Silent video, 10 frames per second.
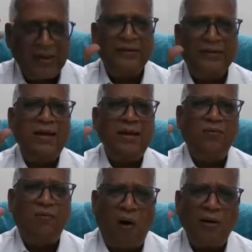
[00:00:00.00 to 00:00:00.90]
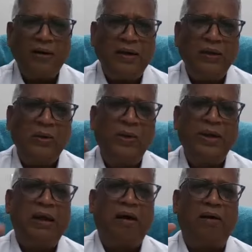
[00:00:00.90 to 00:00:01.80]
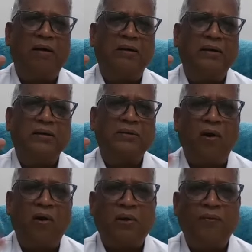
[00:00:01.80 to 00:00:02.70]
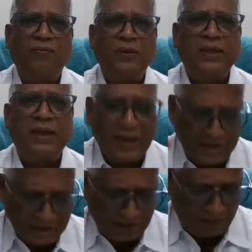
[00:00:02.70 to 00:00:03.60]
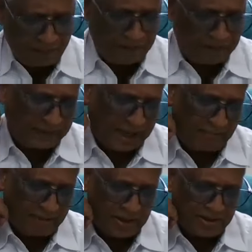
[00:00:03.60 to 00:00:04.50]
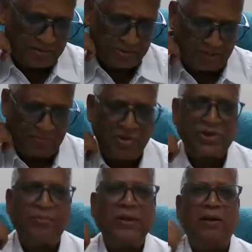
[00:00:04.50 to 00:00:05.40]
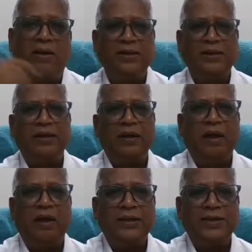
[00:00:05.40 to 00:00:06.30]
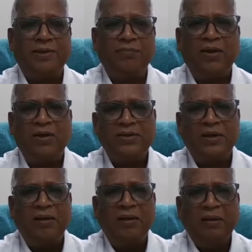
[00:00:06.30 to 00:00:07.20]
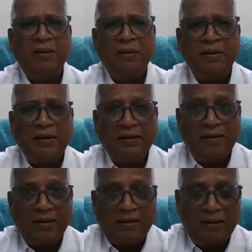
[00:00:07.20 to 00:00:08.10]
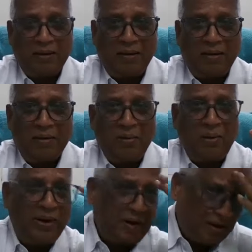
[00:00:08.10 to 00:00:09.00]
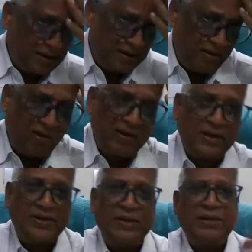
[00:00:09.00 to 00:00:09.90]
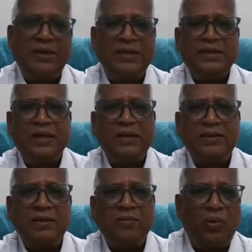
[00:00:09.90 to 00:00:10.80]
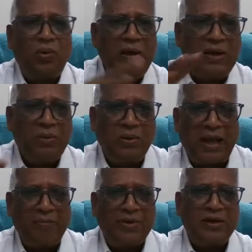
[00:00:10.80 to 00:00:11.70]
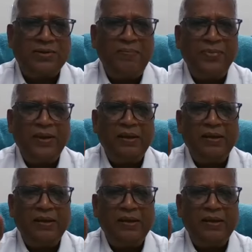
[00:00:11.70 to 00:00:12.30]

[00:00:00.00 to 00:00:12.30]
Then what Lohia thought of the critique of the capitalism, communism, and Gandhiism, because Lohia did not restrict his criticism only to capitalism.